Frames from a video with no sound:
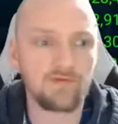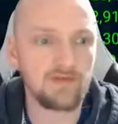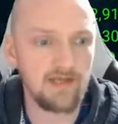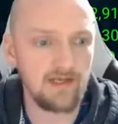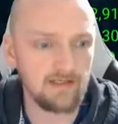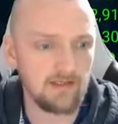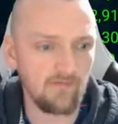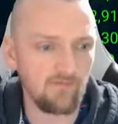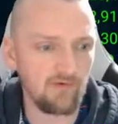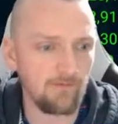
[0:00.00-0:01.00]
to take stuff
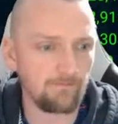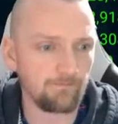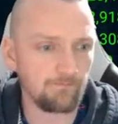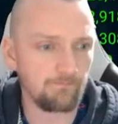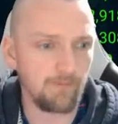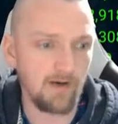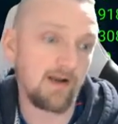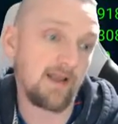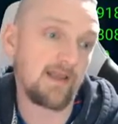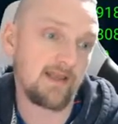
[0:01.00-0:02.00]
from, but
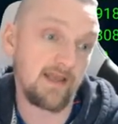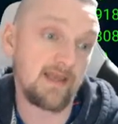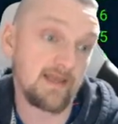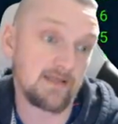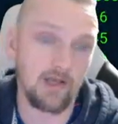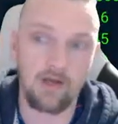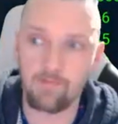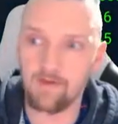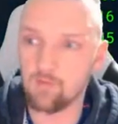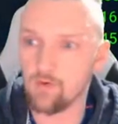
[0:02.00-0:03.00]
he is going to
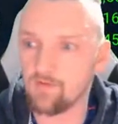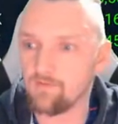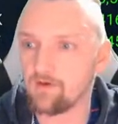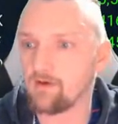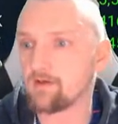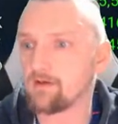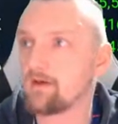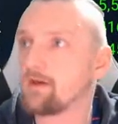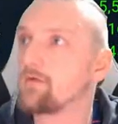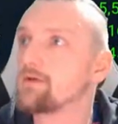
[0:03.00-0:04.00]
be worth it. I
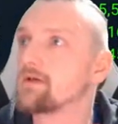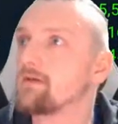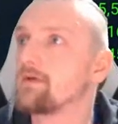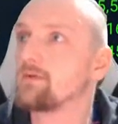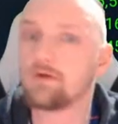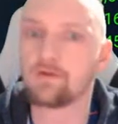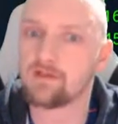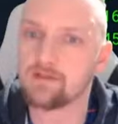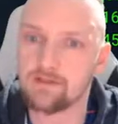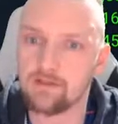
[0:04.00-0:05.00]
know he's going to be worth
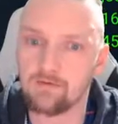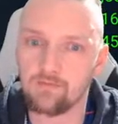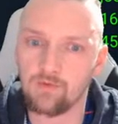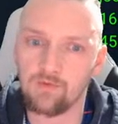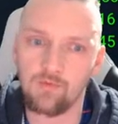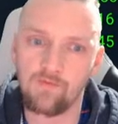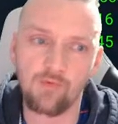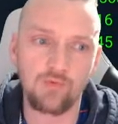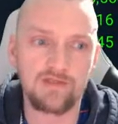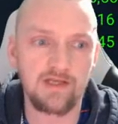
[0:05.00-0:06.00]
it. So we've
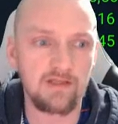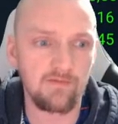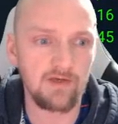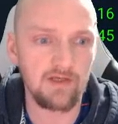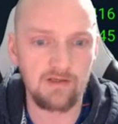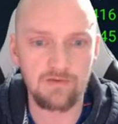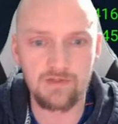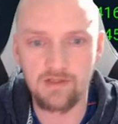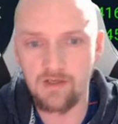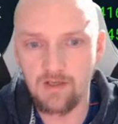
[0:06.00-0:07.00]
all seen the videos.
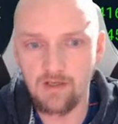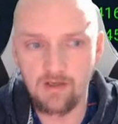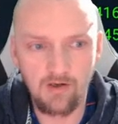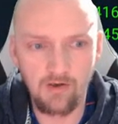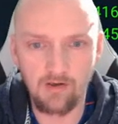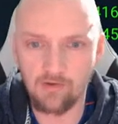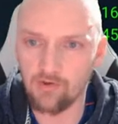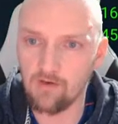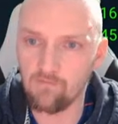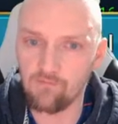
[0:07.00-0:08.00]
Oh, I've got to
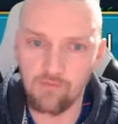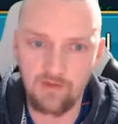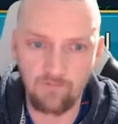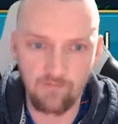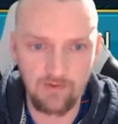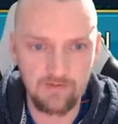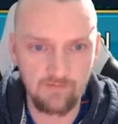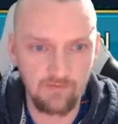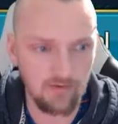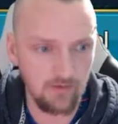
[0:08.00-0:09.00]
go through all this first,
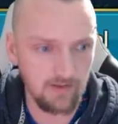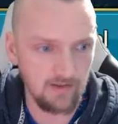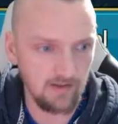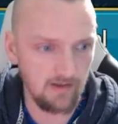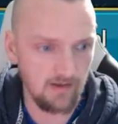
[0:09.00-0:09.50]
haven't I, quickly?